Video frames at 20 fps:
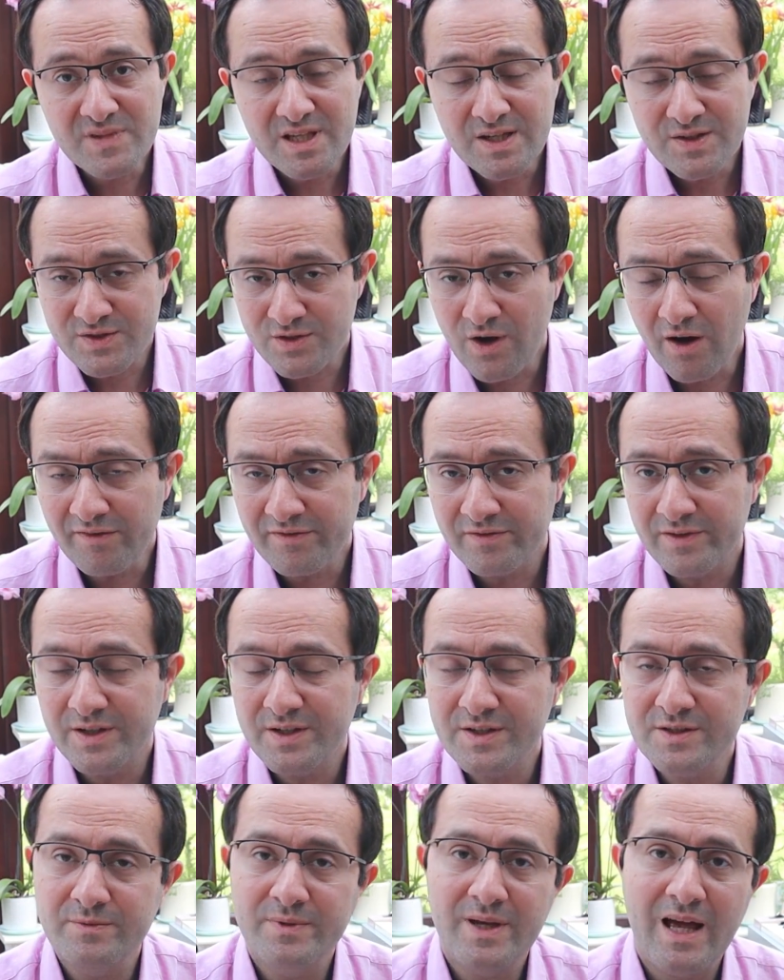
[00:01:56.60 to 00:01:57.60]

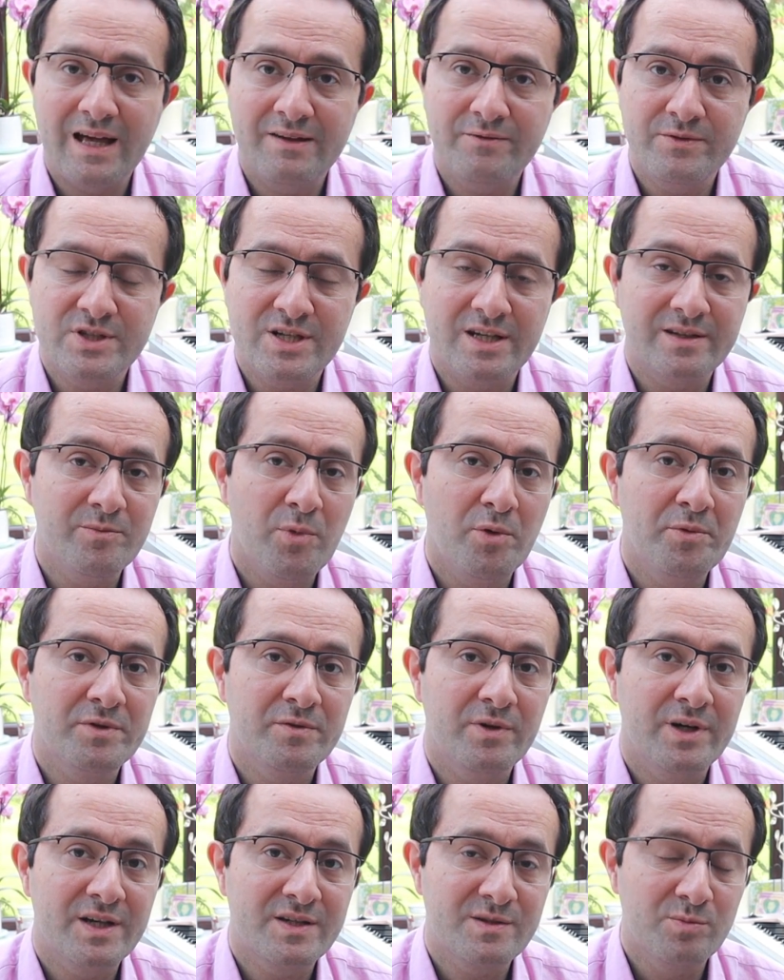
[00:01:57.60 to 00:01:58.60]
softwares which at the moment
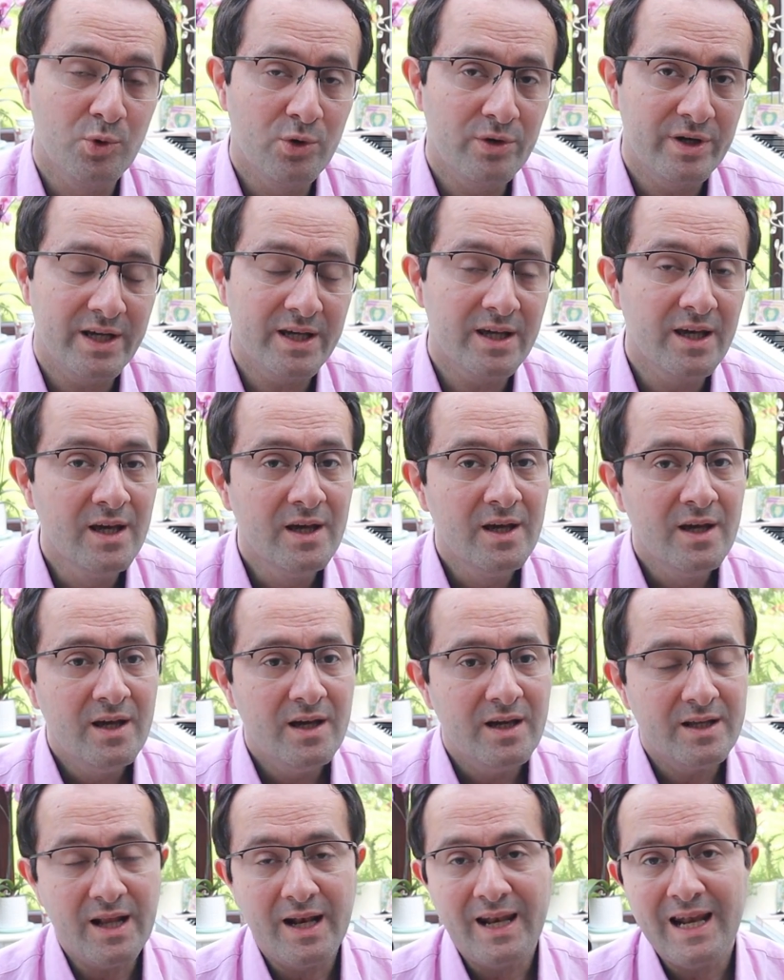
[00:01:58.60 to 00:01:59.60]
we're exploring,
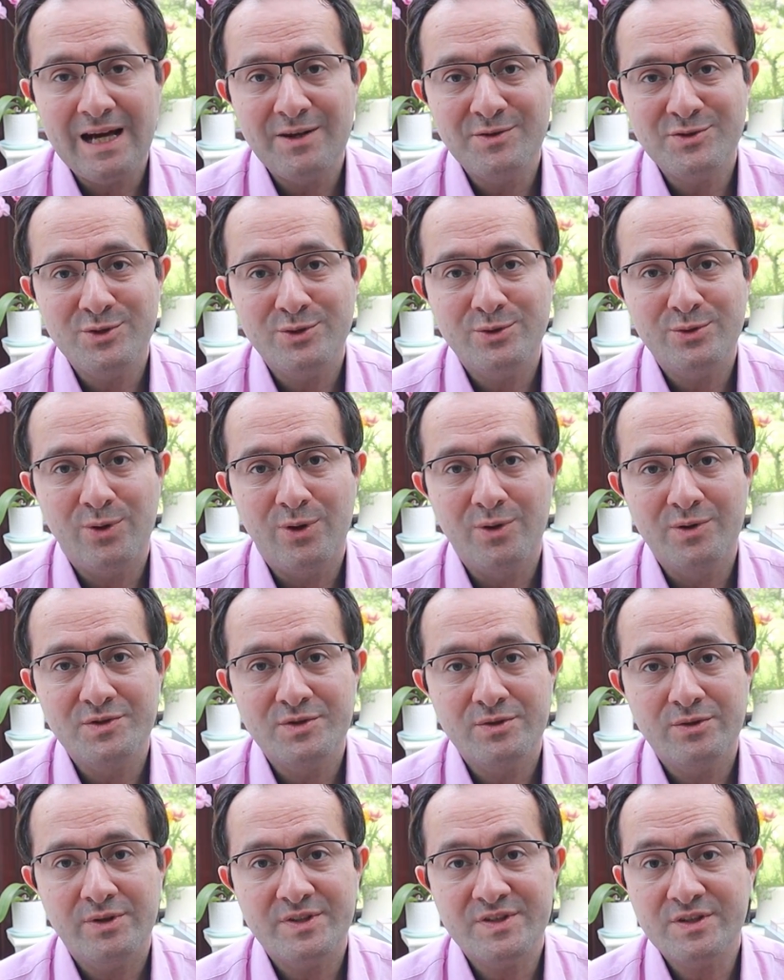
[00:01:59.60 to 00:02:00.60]
it allows you to
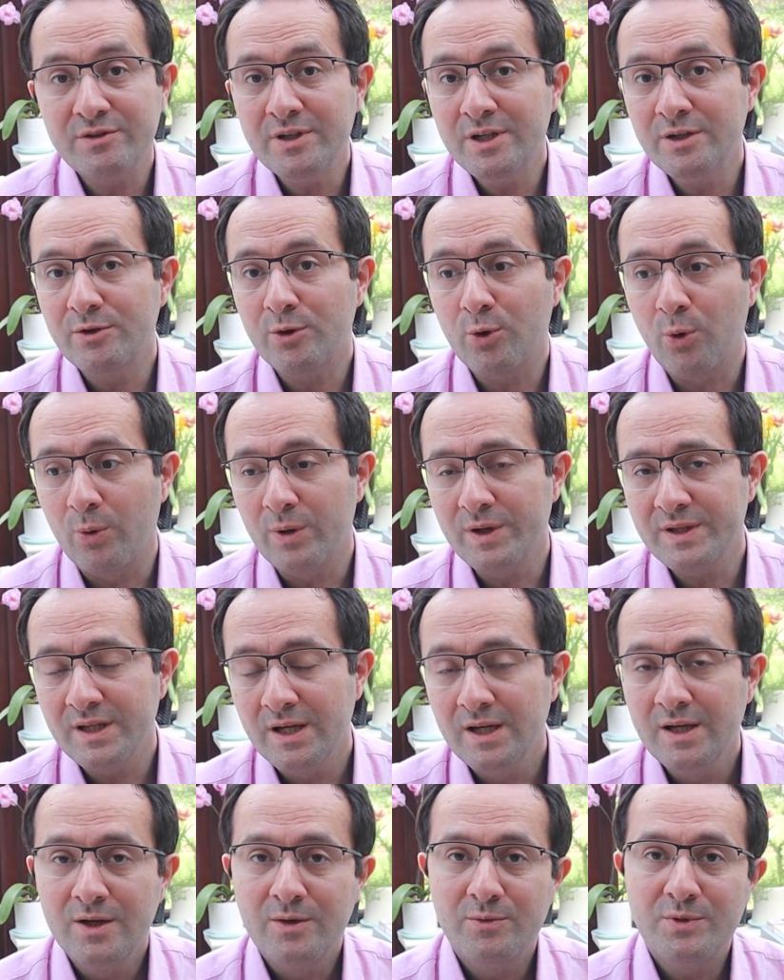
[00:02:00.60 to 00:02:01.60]
also screen record,
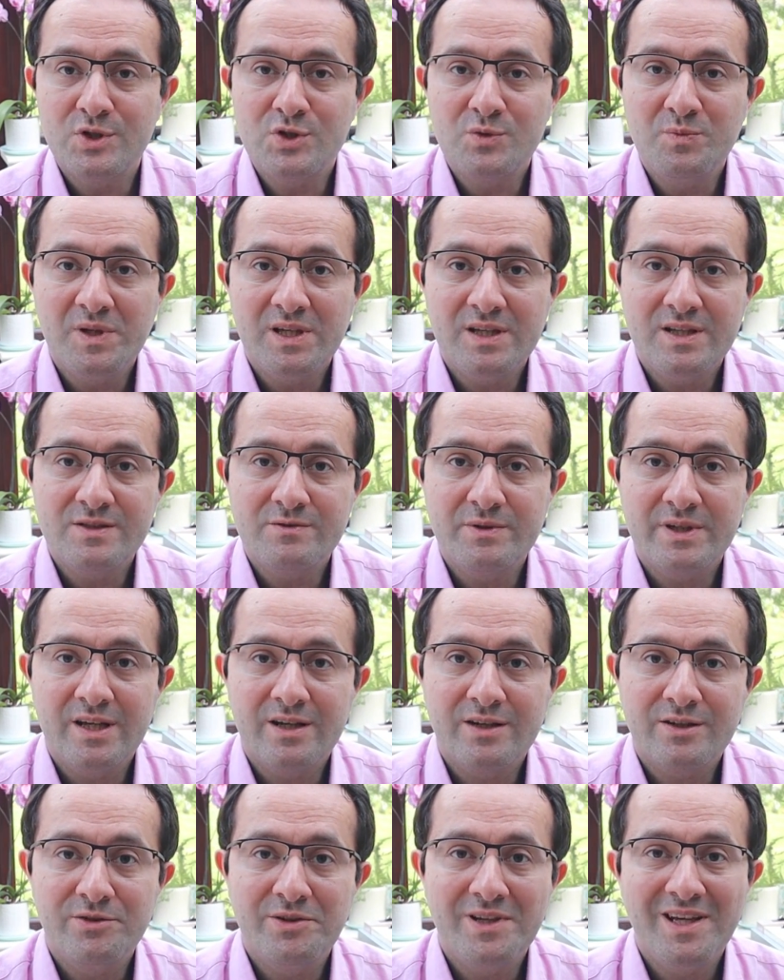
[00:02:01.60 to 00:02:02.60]
which means we
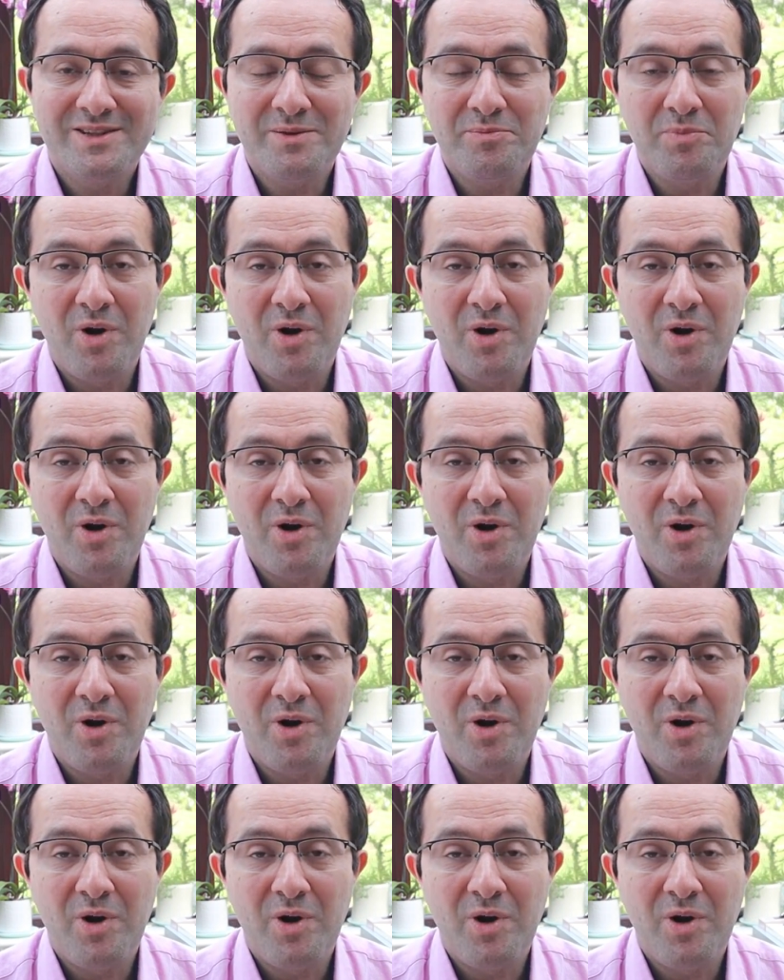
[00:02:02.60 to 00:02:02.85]
can create a